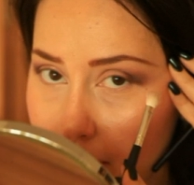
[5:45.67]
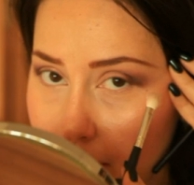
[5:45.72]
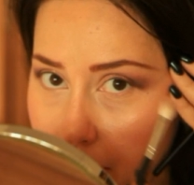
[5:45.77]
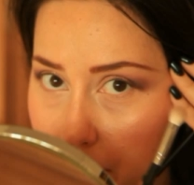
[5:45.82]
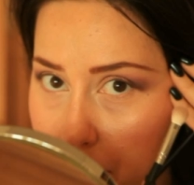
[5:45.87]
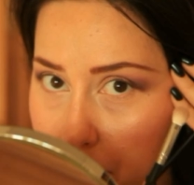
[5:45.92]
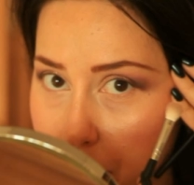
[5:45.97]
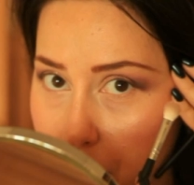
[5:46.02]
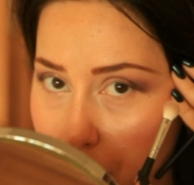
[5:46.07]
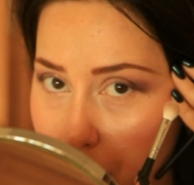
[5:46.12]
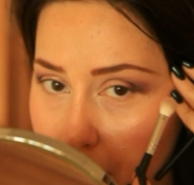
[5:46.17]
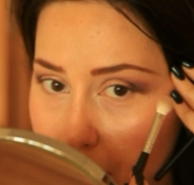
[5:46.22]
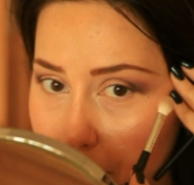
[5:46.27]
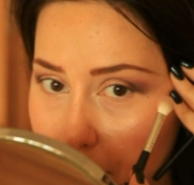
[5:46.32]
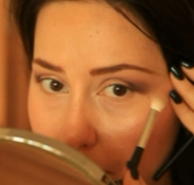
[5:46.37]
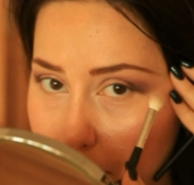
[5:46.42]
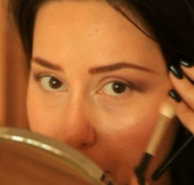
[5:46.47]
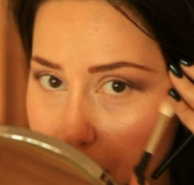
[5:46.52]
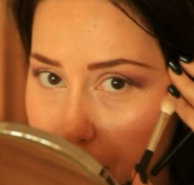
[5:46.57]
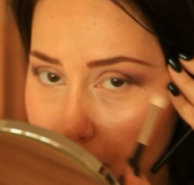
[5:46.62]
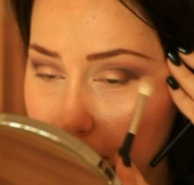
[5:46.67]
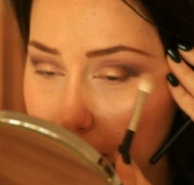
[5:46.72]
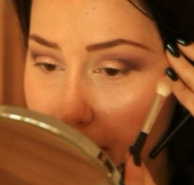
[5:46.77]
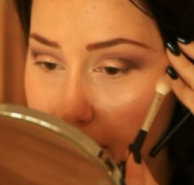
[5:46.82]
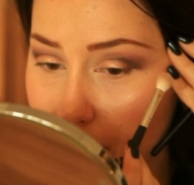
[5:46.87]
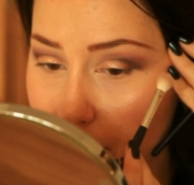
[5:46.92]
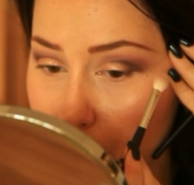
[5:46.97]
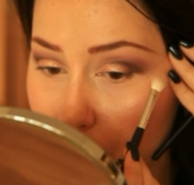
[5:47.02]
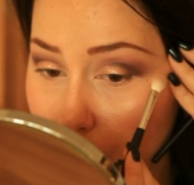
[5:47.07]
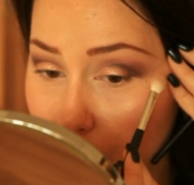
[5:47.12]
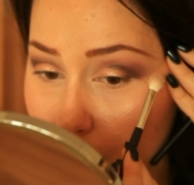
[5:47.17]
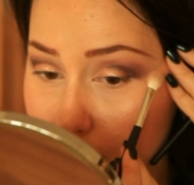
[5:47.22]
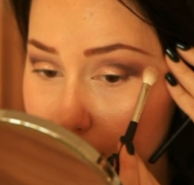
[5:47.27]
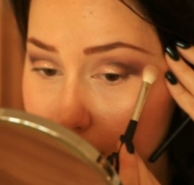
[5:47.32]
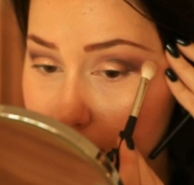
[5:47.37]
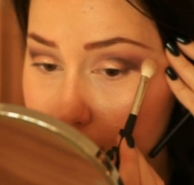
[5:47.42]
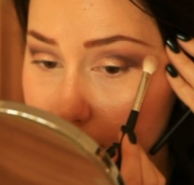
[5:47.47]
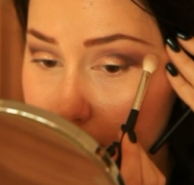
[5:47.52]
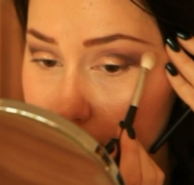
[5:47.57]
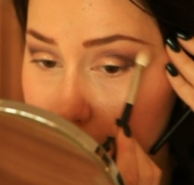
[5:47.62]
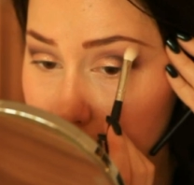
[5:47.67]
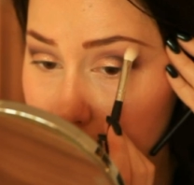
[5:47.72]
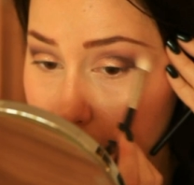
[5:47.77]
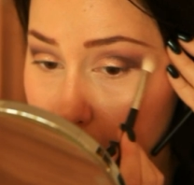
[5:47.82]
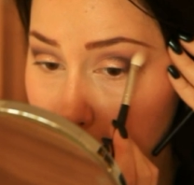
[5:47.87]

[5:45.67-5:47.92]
And poking my mirror in the process.